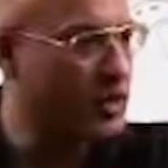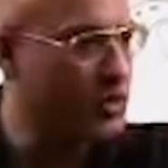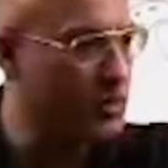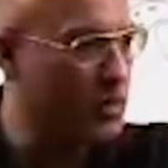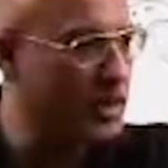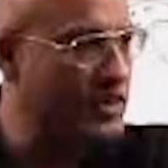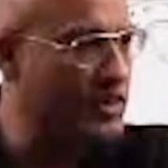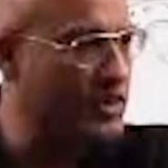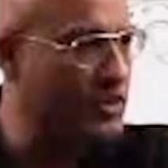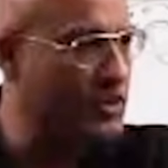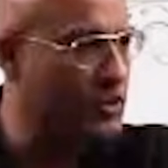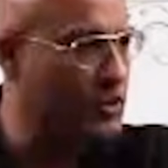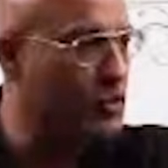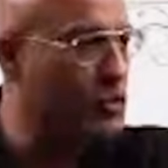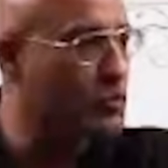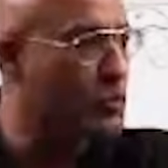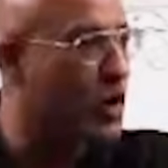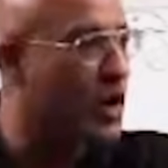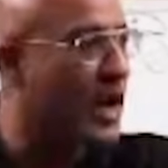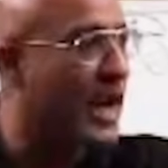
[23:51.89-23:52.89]
expresses
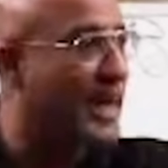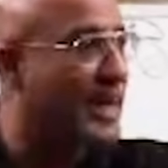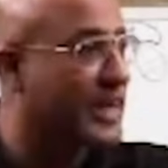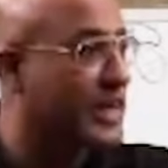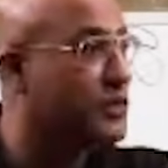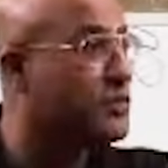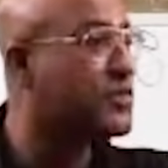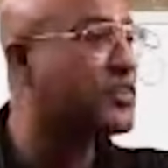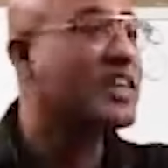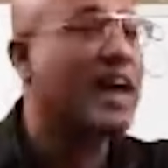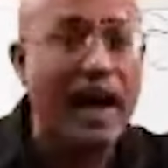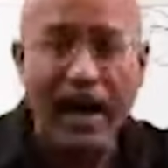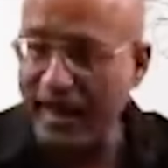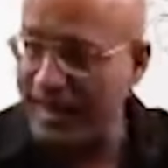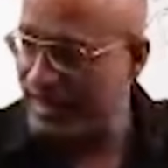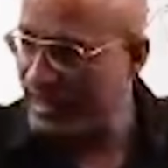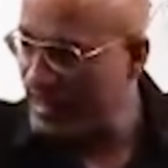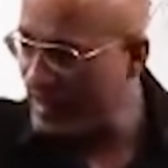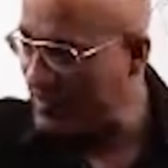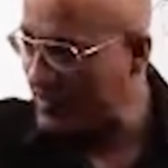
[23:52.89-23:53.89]
two more active
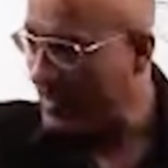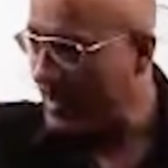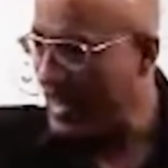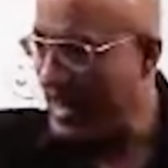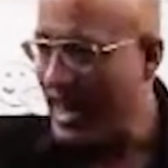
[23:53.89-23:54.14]
sites